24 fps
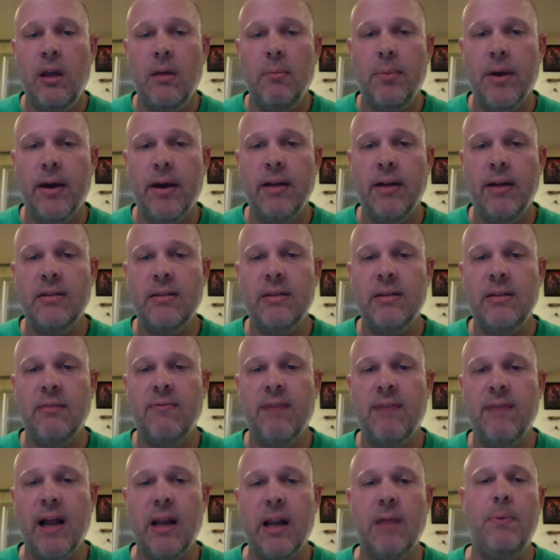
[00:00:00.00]
But
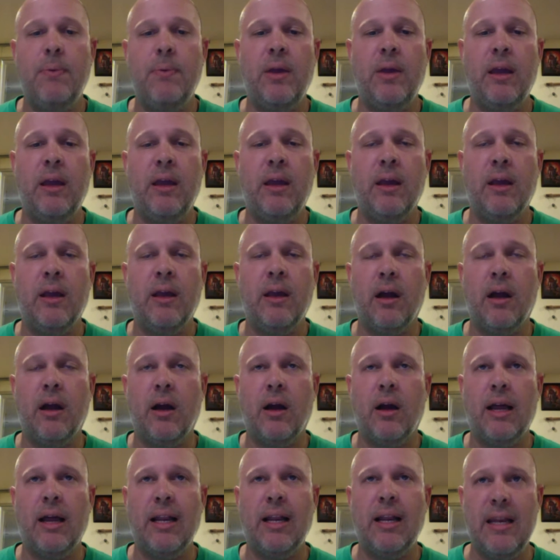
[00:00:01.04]
developing
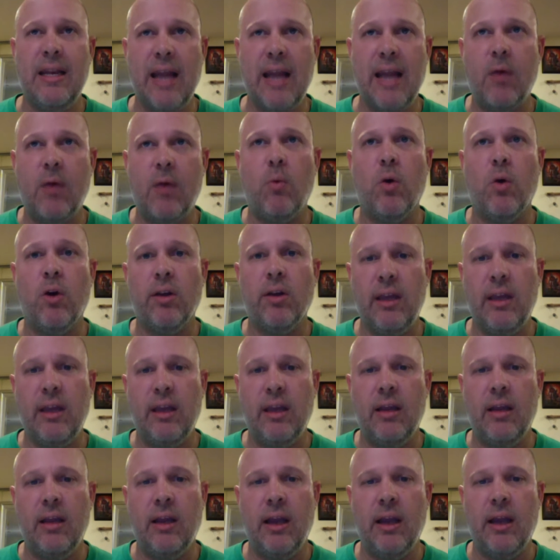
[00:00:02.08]
and
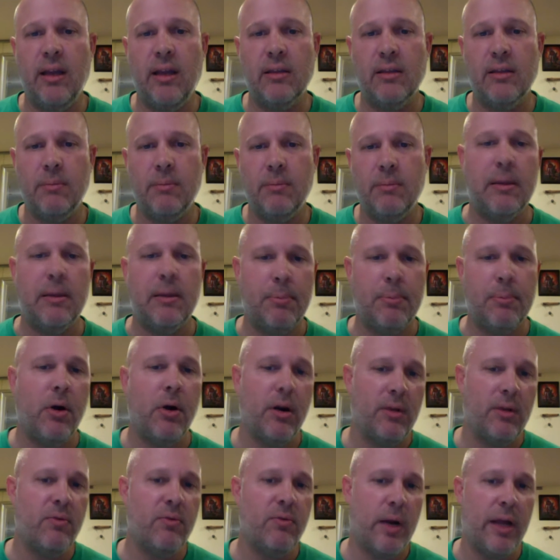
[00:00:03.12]
networking is a big
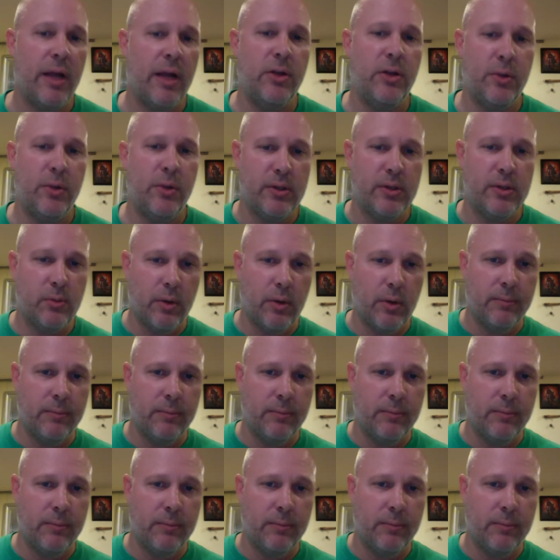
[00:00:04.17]
part of what I do as well.